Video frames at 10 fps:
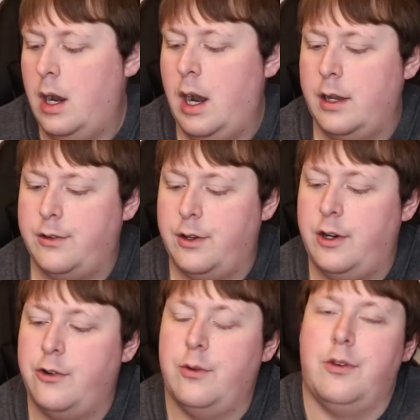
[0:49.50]
right, so
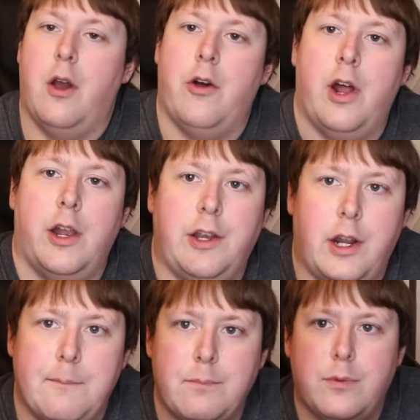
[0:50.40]
here's what's going on
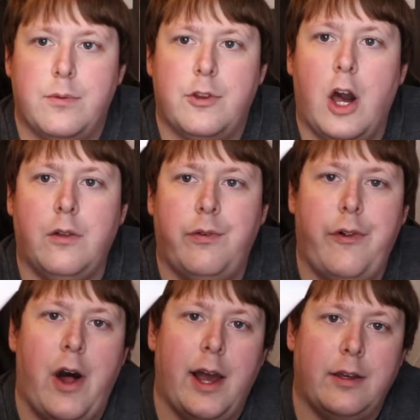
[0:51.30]
here. It's called
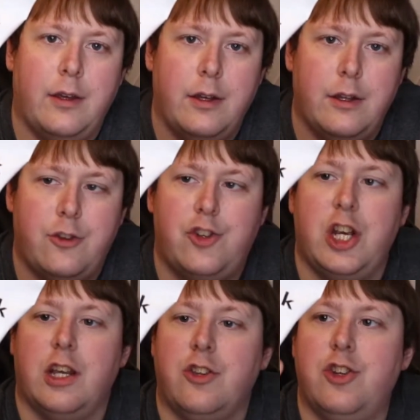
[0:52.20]
Flock, it's
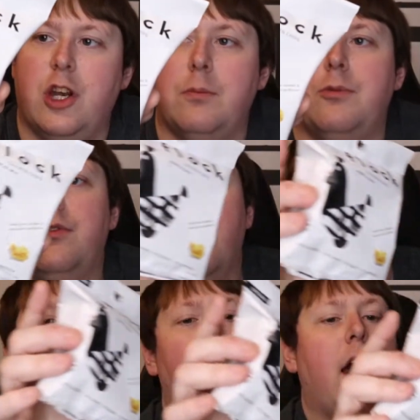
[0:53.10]
chicken chips.
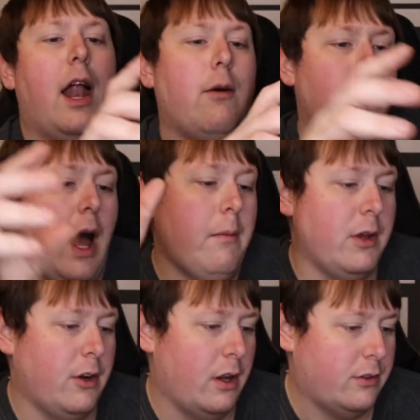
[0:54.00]
And I, am
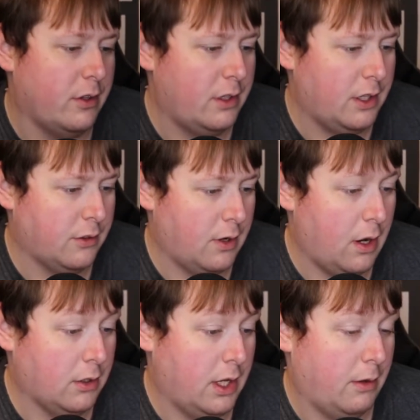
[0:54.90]
interested in
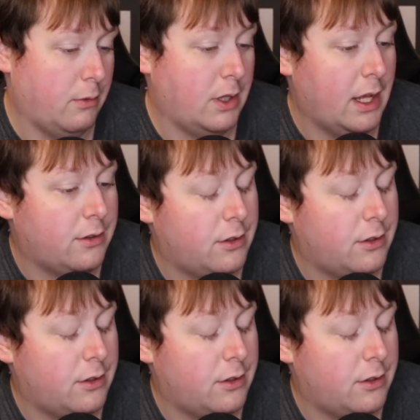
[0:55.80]
the. okay, well, that's